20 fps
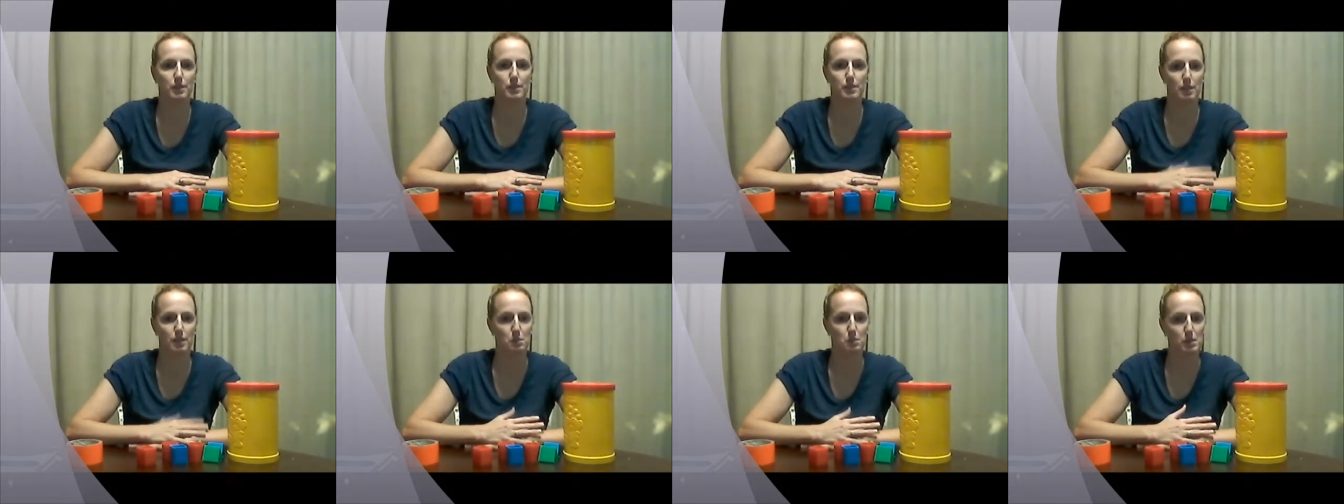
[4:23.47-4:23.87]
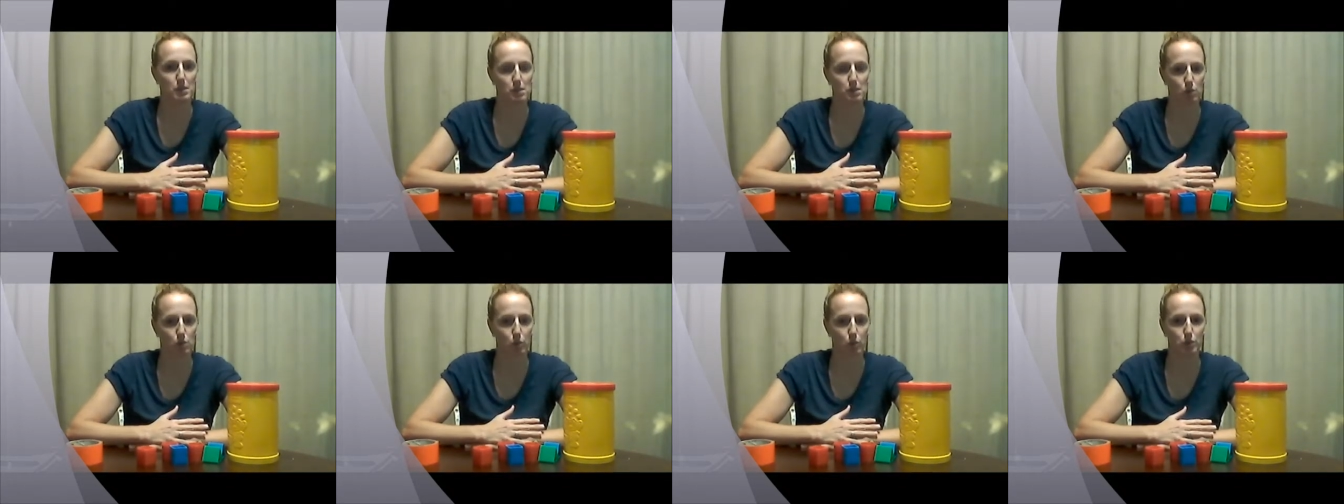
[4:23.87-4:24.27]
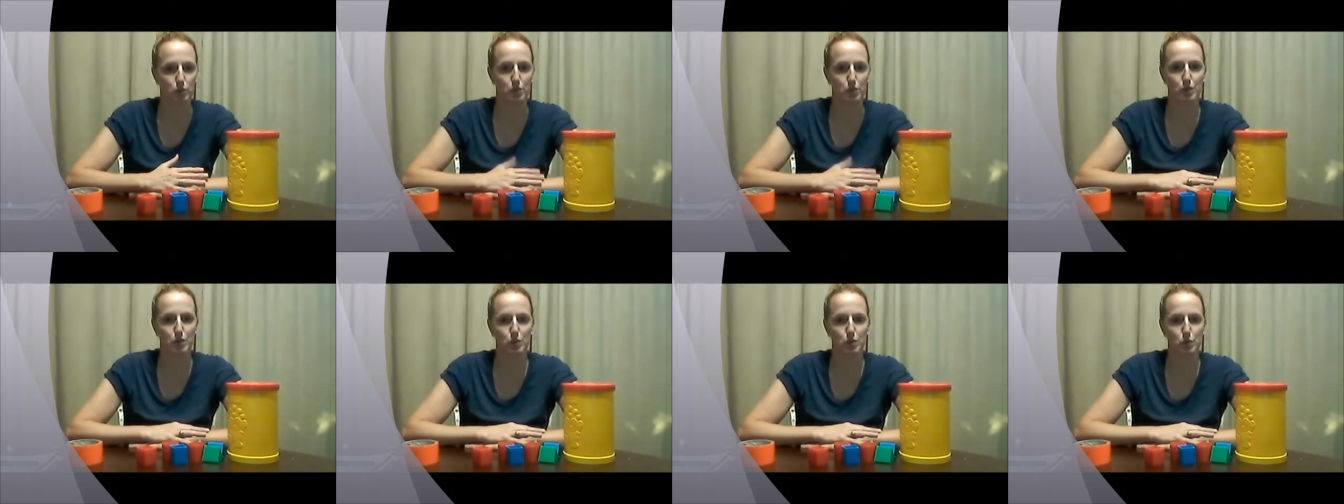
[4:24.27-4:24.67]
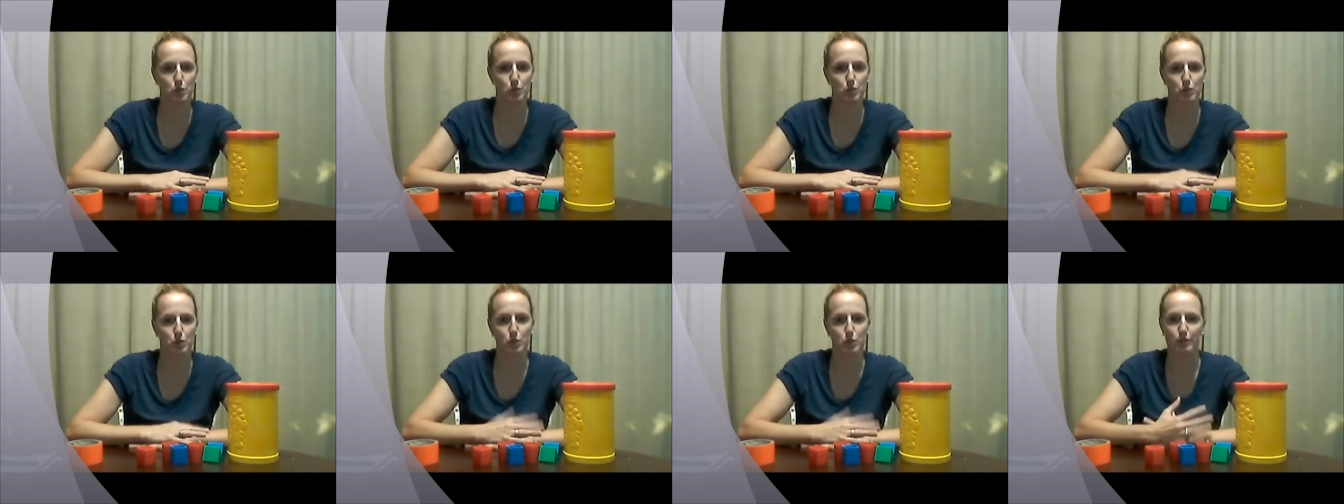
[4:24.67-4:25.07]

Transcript: 6 months and older due to